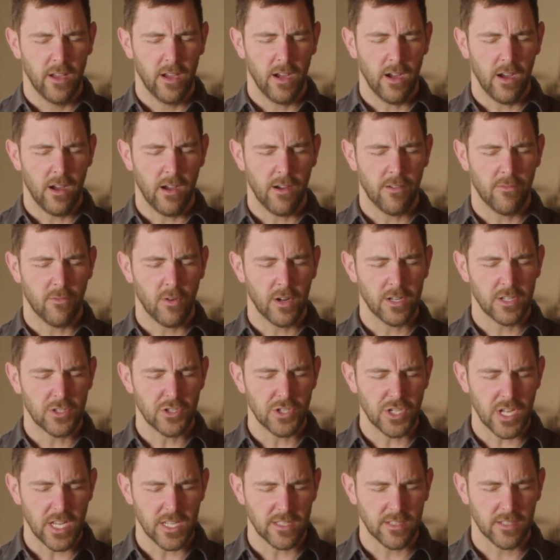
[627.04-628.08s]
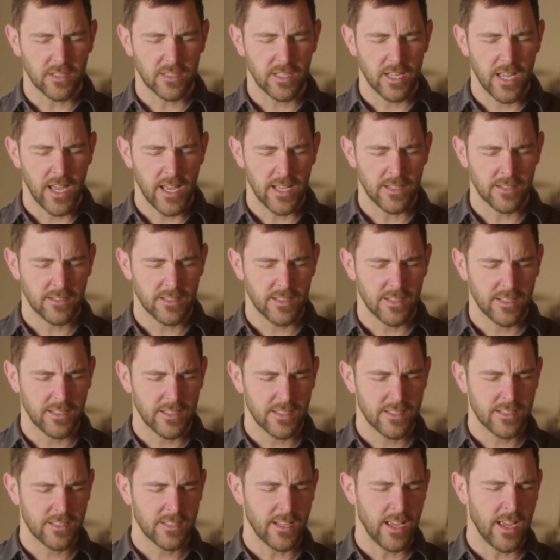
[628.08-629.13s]
of what Jesus has
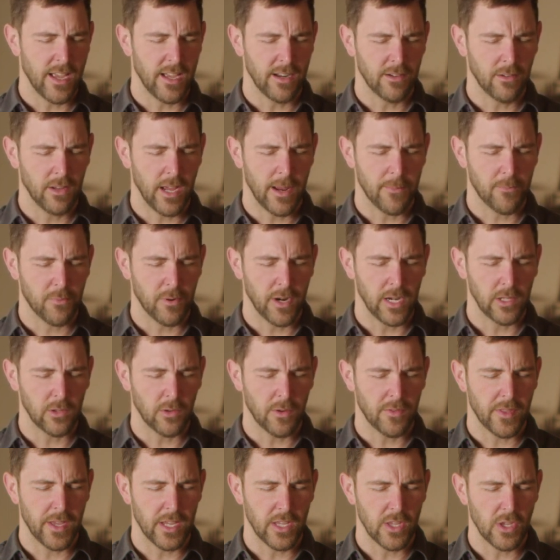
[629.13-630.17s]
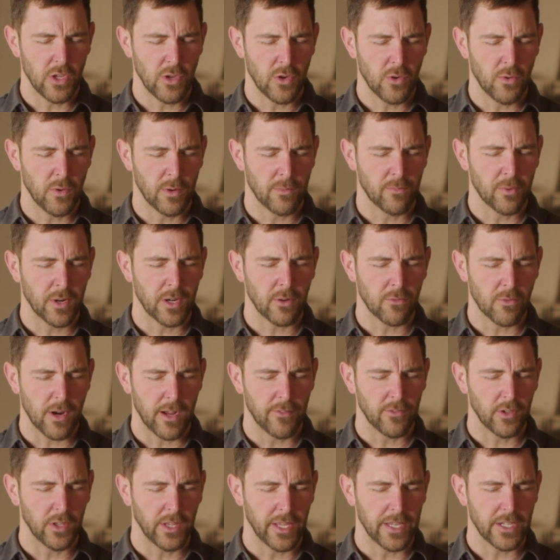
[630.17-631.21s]
said, I pray, Lord, that you would bring
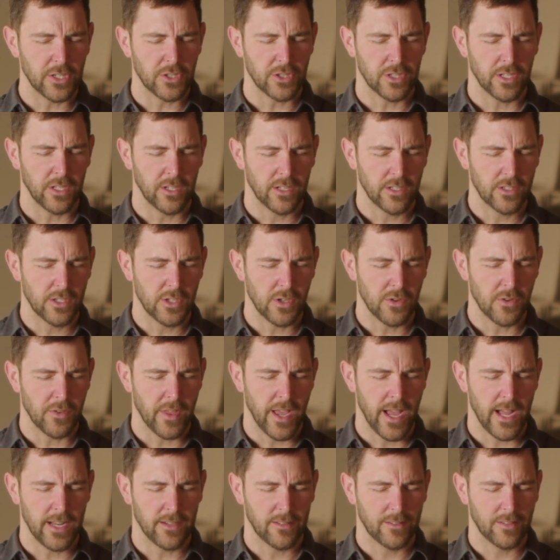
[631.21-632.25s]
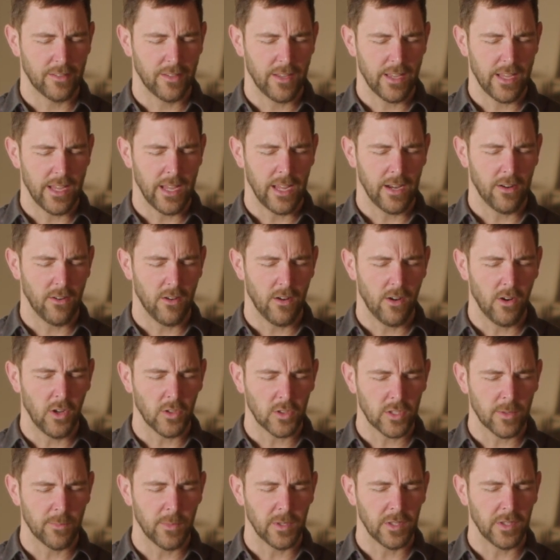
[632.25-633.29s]
revelation to that and
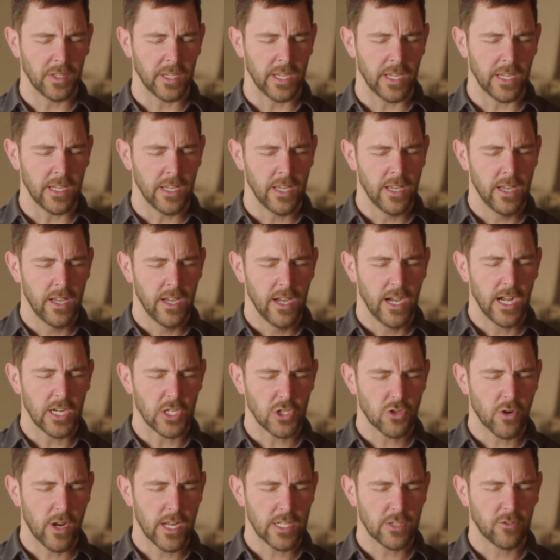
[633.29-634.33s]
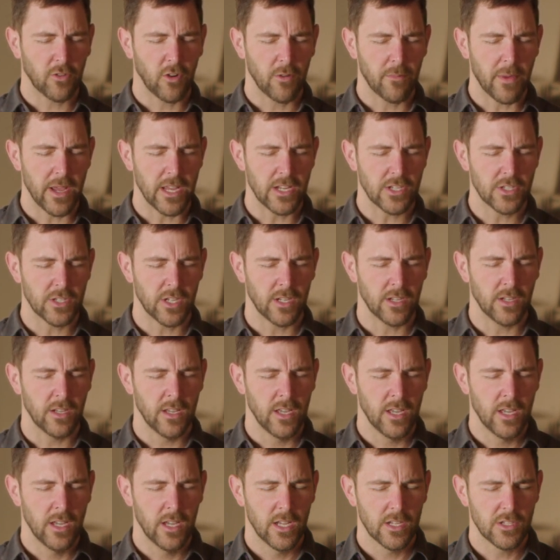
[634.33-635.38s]
ultimately a transformation
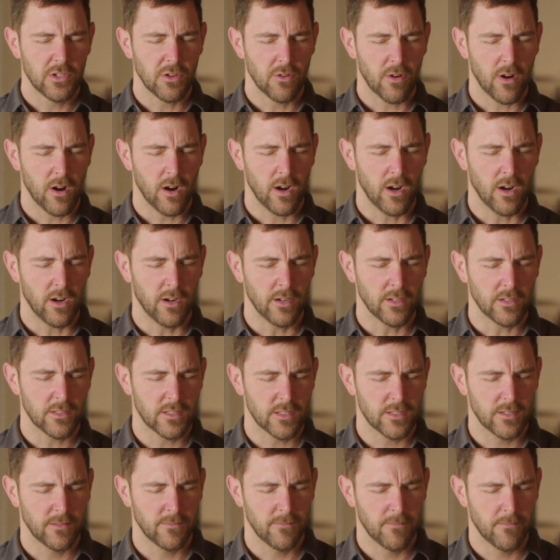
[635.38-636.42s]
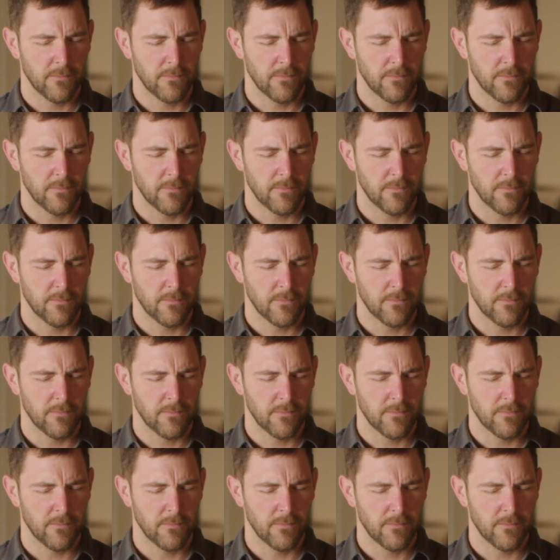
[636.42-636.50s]
to our hearts.